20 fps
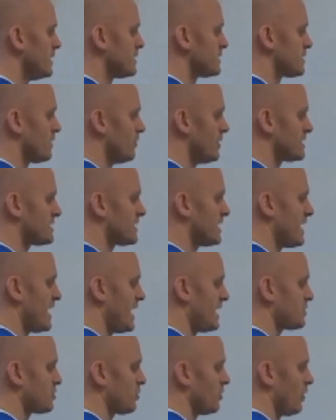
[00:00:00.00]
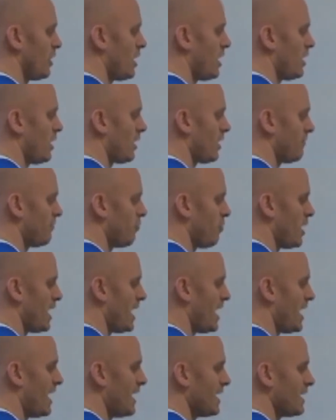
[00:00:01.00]
So it's the natural log of
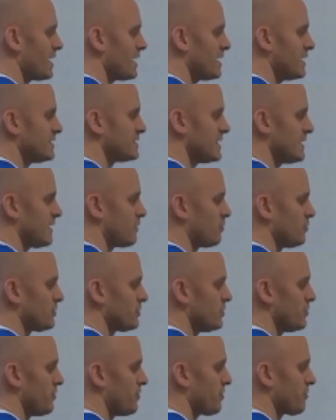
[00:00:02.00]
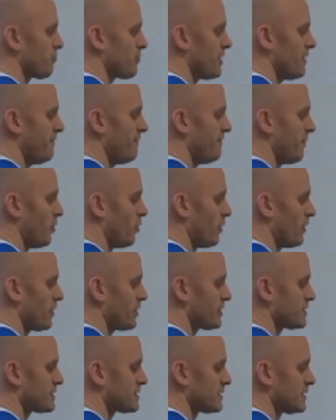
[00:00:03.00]
y is equal to
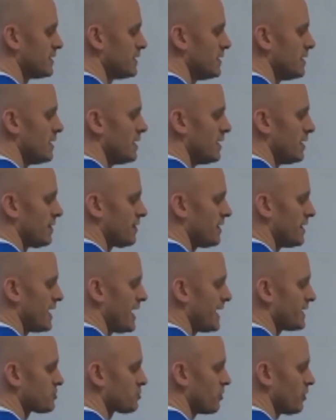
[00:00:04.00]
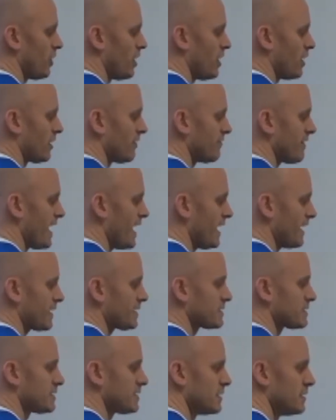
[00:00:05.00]
3/4 the natural log of
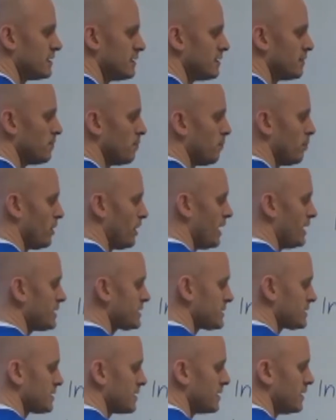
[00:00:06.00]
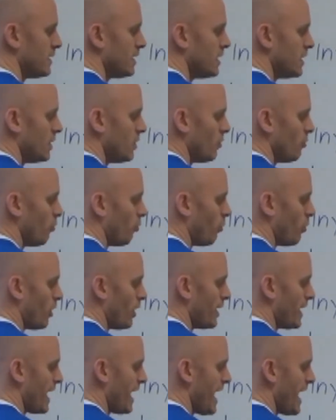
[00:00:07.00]
x plus
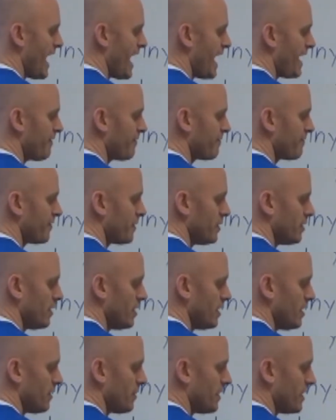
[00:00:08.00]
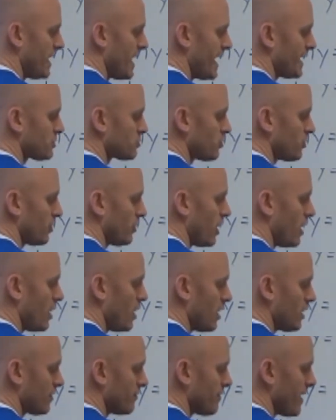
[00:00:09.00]
1/2 the natural
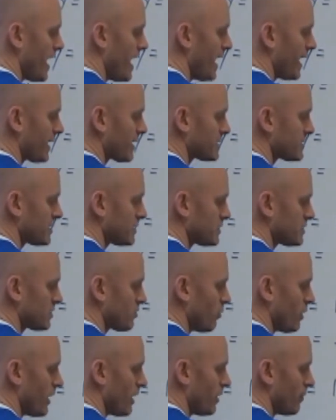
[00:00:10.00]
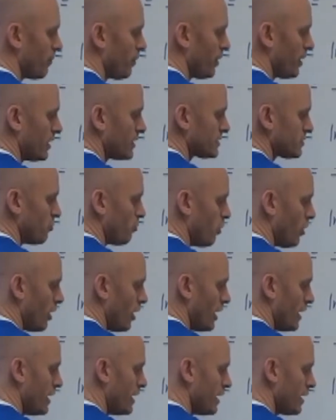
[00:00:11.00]
log of x squared plus
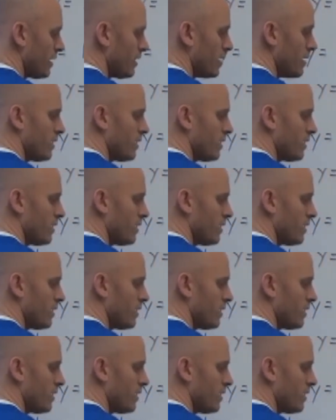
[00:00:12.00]
1